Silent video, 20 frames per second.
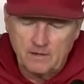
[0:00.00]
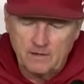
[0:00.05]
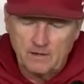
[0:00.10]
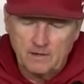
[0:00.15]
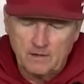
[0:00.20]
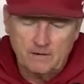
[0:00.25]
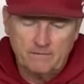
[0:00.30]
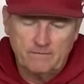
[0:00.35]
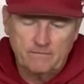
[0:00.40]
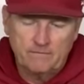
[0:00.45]

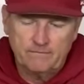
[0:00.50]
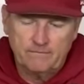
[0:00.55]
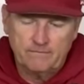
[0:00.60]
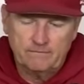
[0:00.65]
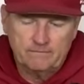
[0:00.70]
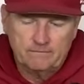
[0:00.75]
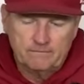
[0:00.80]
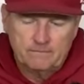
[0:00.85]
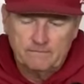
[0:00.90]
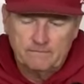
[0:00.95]
care if
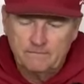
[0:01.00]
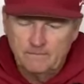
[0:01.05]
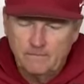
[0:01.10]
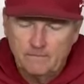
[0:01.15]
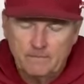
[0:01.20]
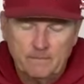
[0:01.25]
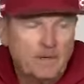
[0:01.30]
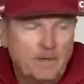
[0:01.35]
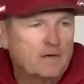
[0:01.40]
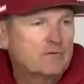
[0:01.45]

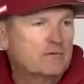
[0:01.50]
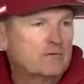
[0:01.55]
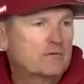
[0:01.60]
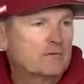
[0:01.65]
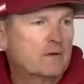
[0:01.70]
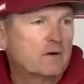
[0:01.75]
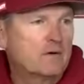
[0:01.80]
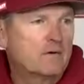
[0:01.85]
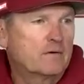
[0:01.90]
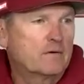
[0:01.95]

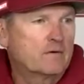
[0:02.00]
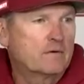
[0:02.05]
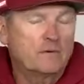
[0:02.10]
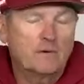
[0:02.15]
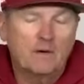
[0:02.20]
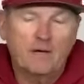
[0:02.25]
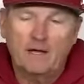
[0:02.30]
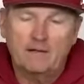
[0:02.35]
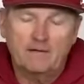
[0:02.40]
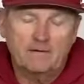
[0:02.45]
bases loaded
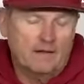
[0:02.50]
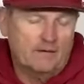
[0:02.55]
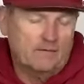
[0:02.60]
two out.